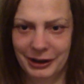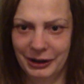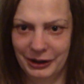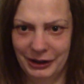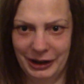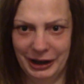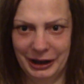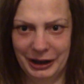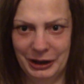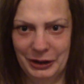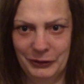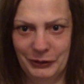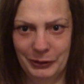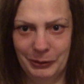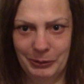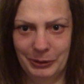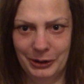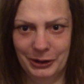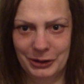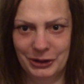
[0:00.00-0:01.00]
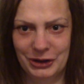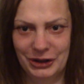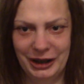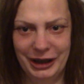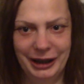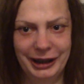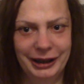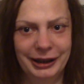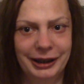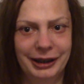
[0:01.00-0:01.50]
Thank you for
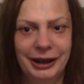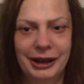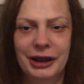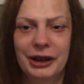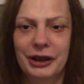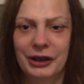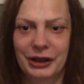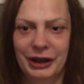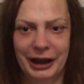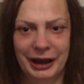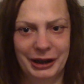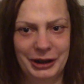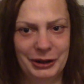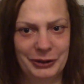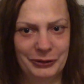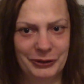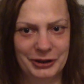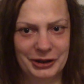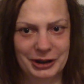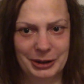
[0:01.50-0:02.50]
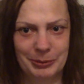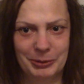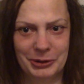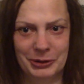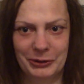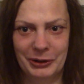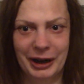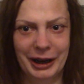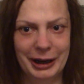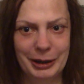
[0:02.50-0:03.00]
watching. Thank you for
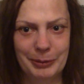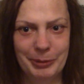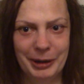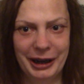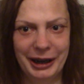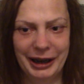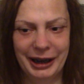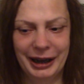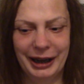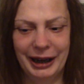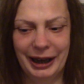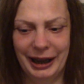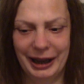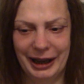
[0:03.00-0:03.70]
subscribing.